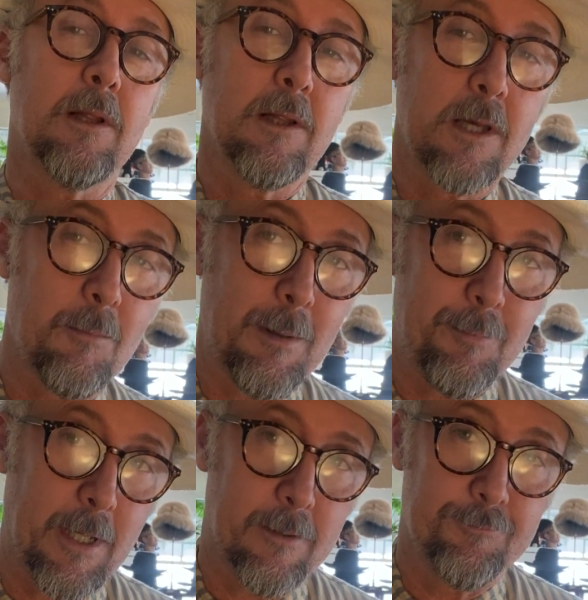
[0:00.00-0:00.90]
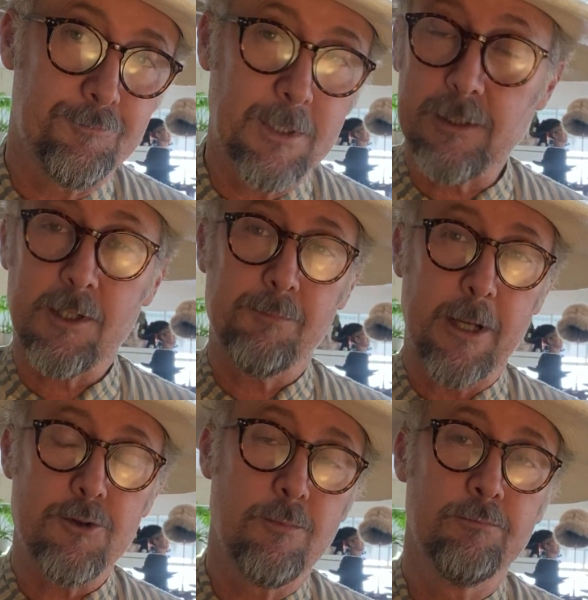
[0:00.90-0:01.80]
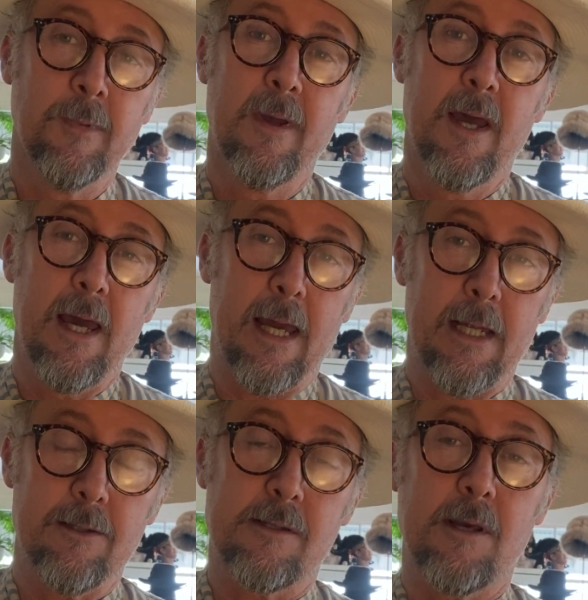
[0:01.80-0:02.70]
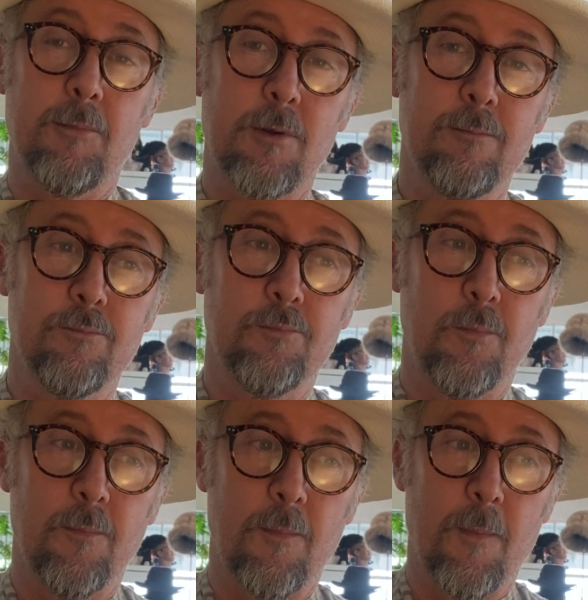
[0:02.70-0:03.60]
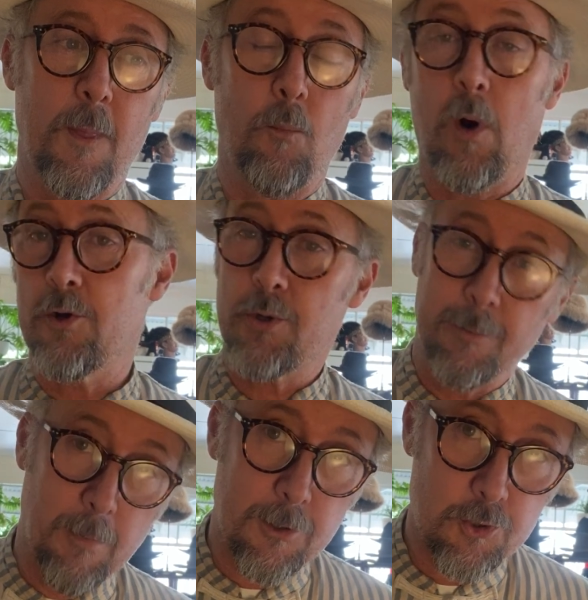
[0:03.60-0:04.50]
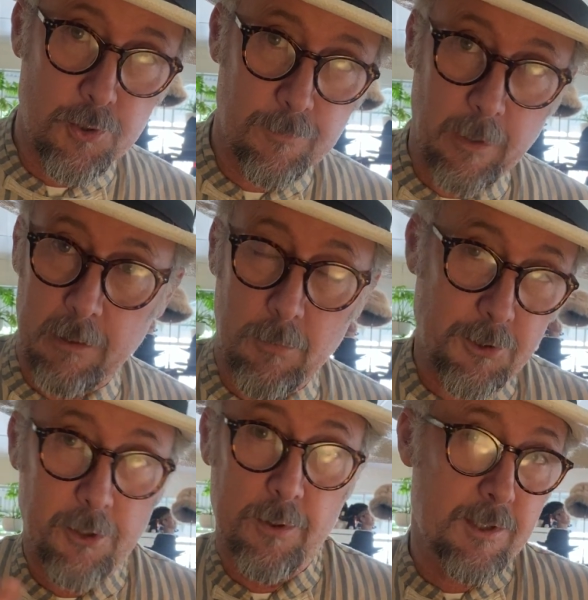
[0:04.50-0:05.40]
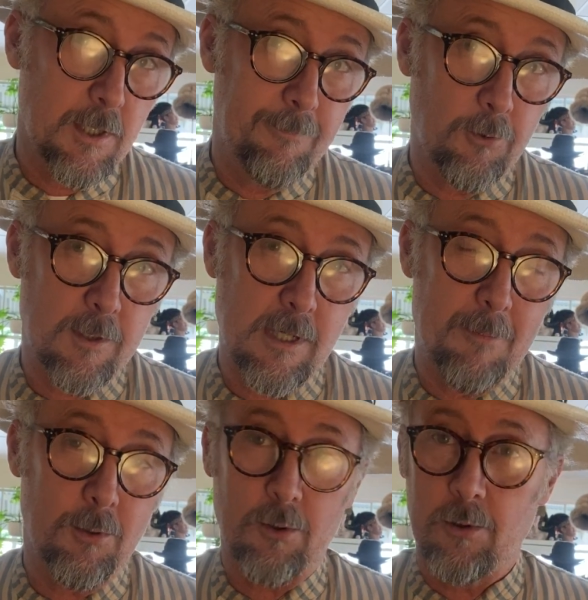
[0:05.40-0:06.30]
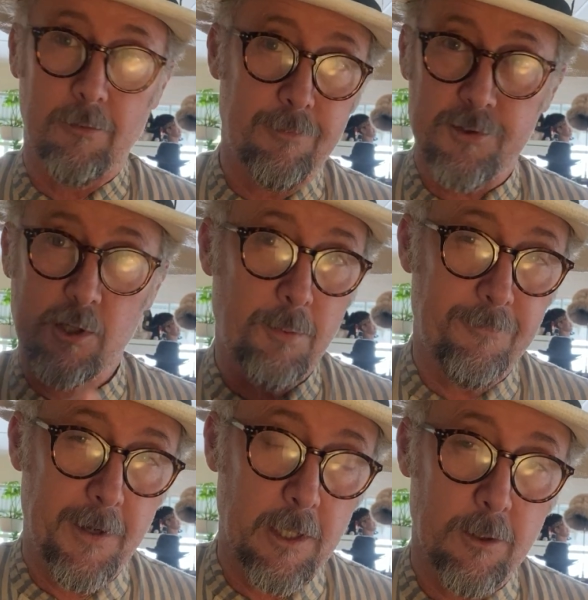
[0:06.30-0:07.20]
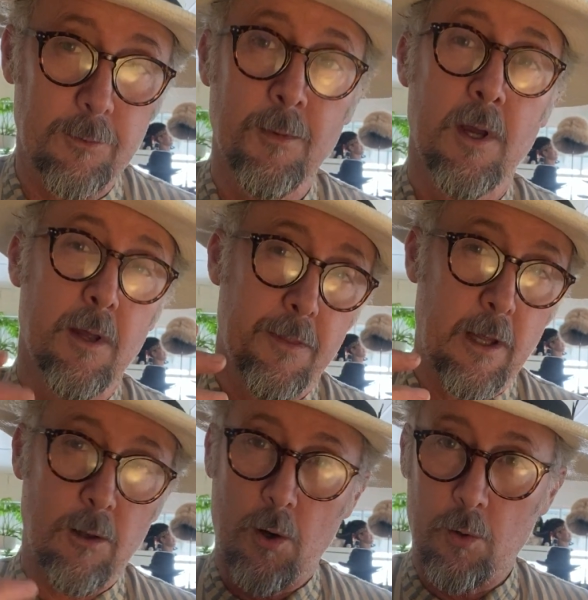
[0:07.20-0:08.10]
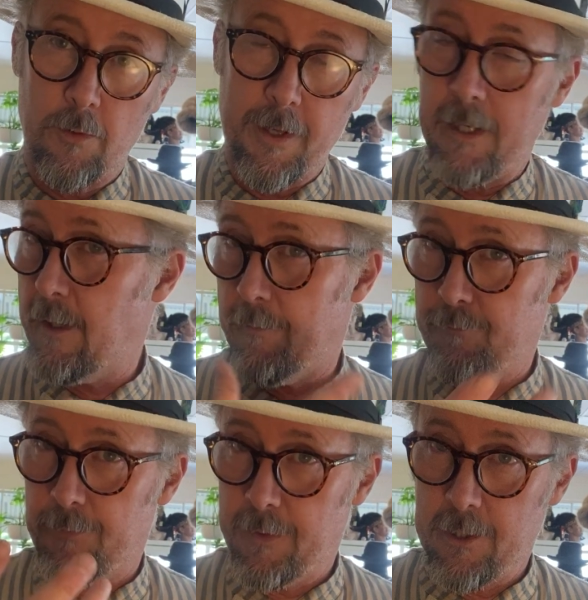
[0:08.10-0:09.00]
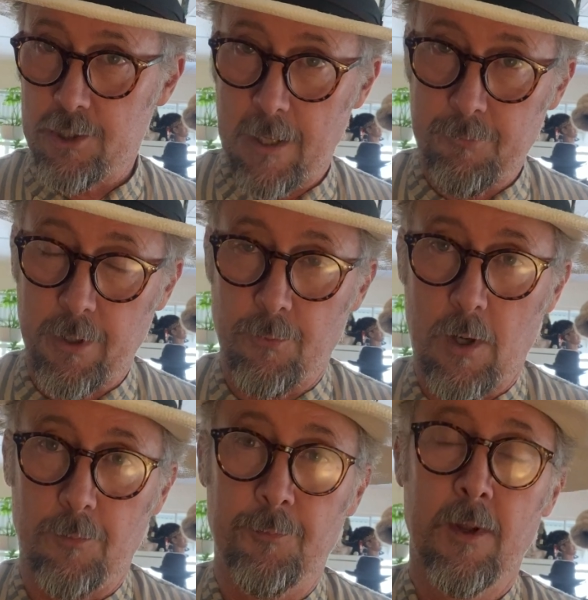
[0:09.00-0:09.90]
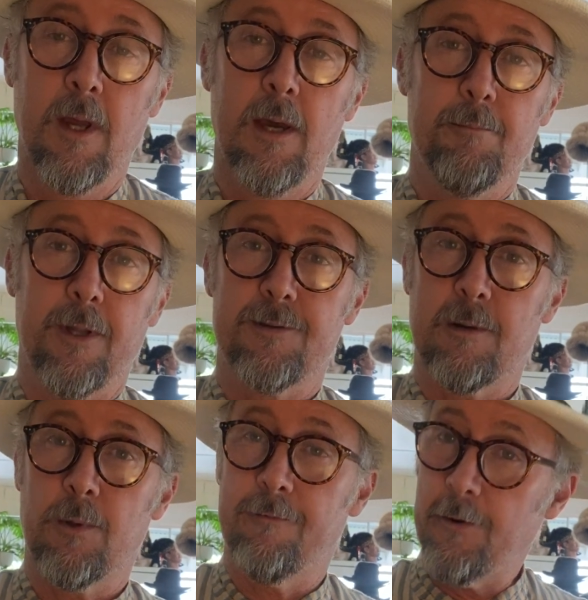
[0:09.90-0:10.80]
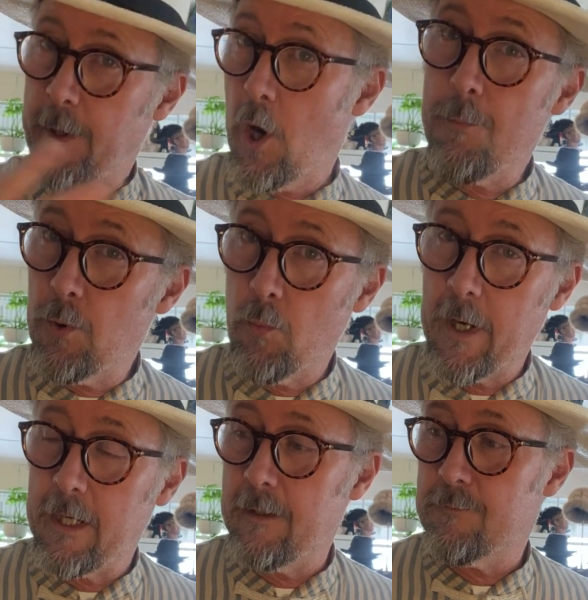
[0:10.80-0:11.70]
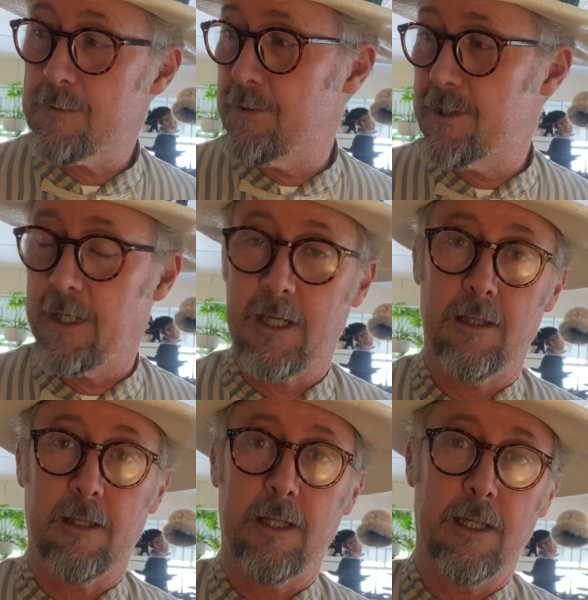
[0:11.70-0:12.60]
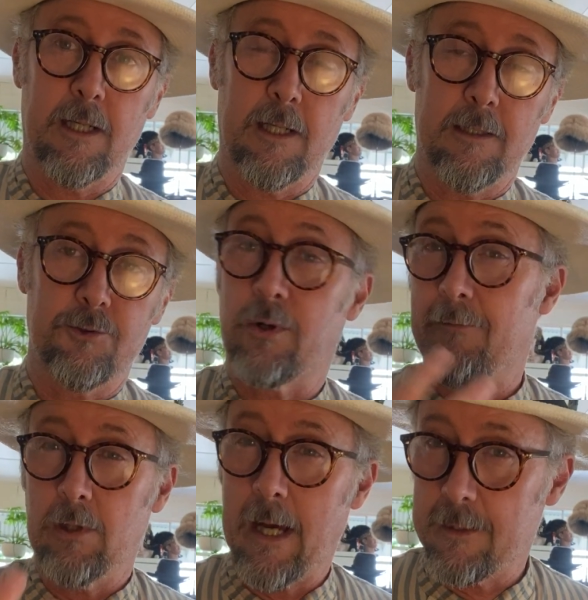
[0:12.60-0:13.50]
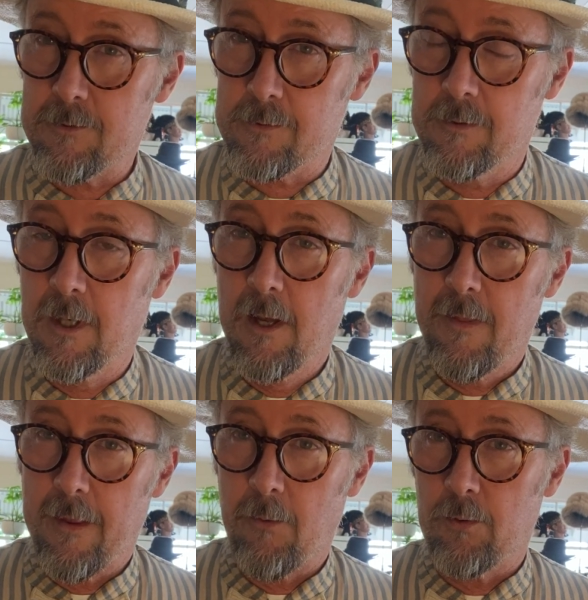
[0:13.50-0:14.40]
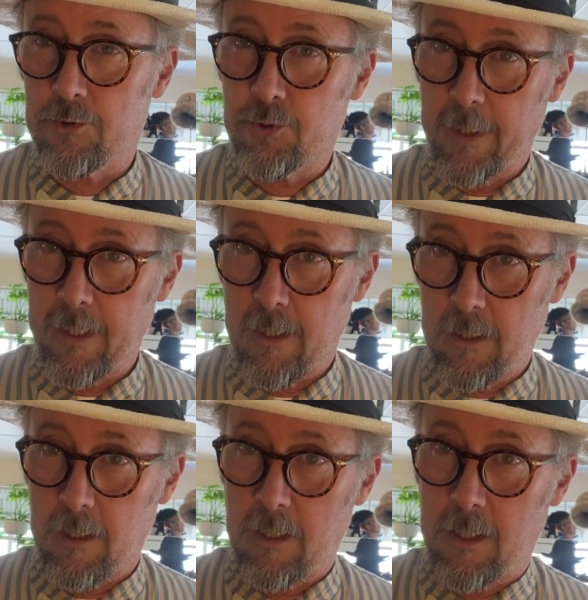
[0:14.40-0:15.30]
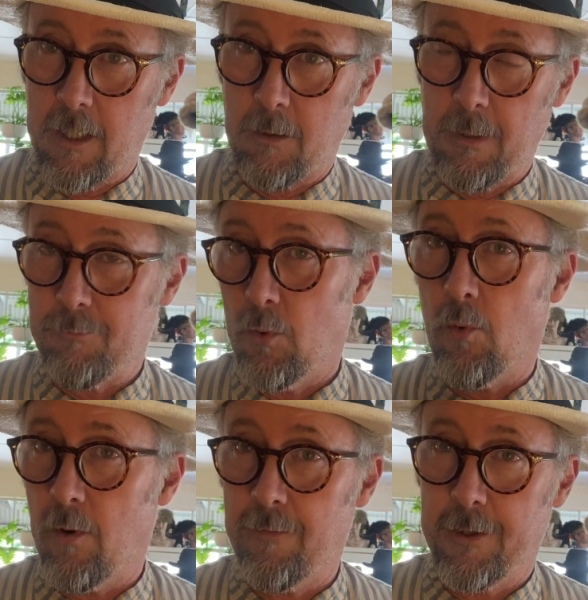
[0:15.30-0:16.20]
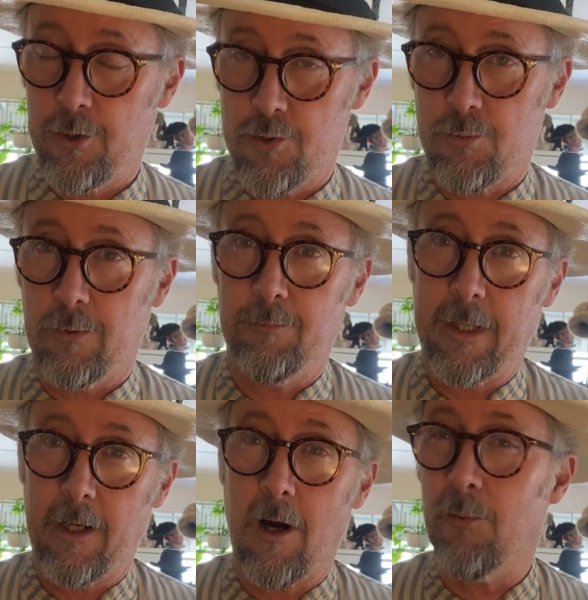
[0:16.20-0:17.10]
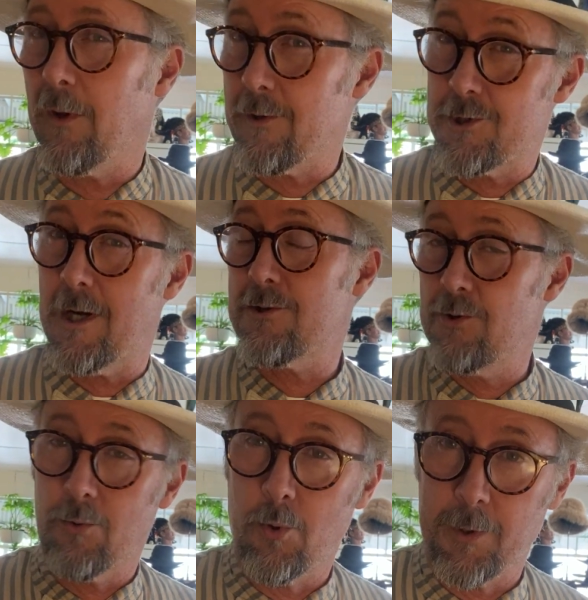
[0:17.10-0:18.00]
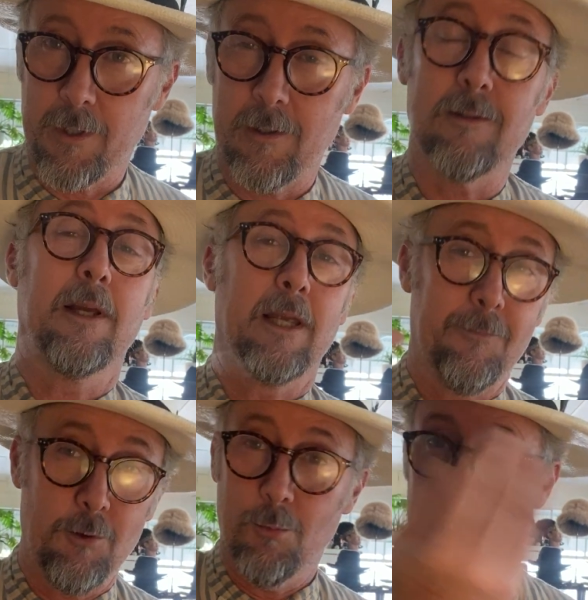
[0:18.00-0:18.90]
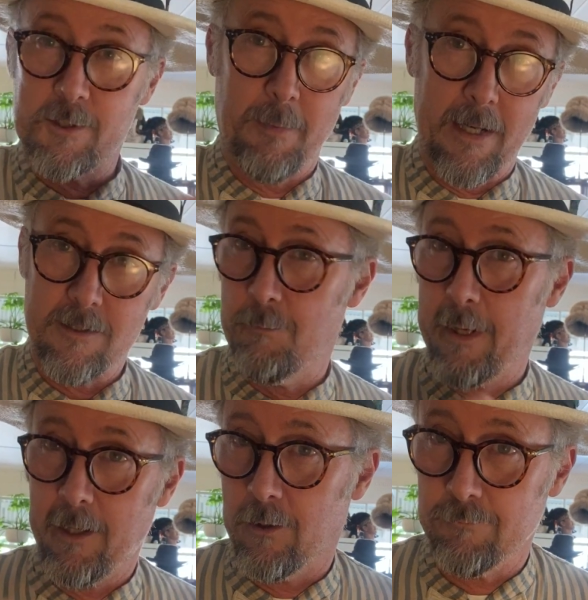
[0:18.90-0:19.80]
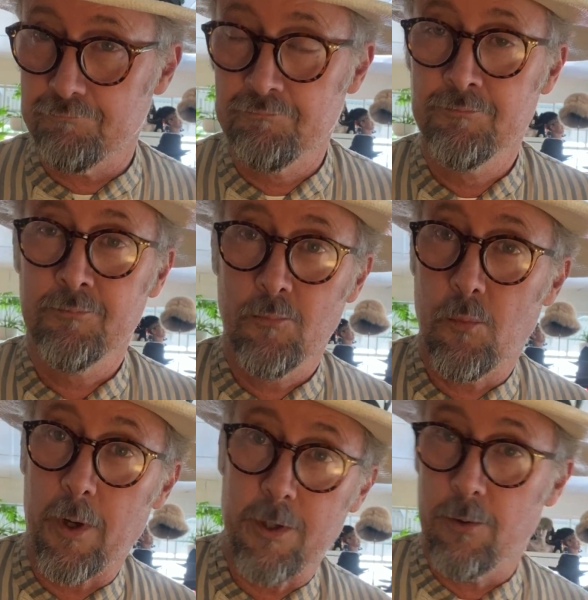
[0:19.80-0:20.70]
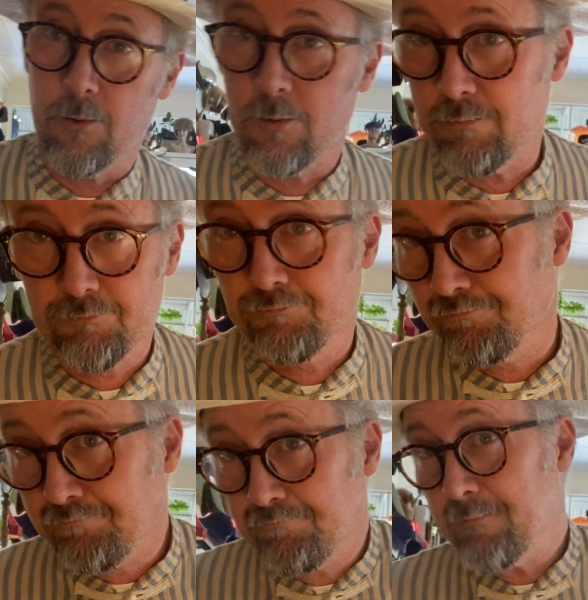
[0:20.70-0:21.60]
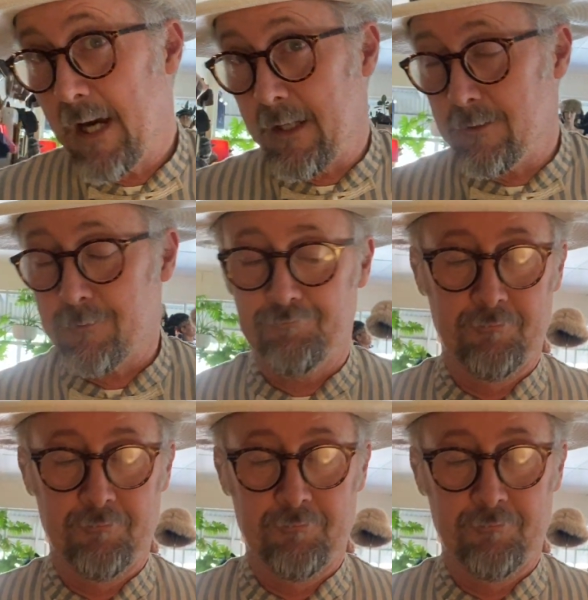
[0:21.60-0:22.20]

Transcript: little bit big, just a smidge, and some of them won't shrink much, like a Monte Cristi for example, or a Super Fino. They'll hold their shape pretty well. But some of the very open weaves, particularly travel hats, they will shrink a little bit more than usual, and I will adjust your order and give you more space depending on what your hat is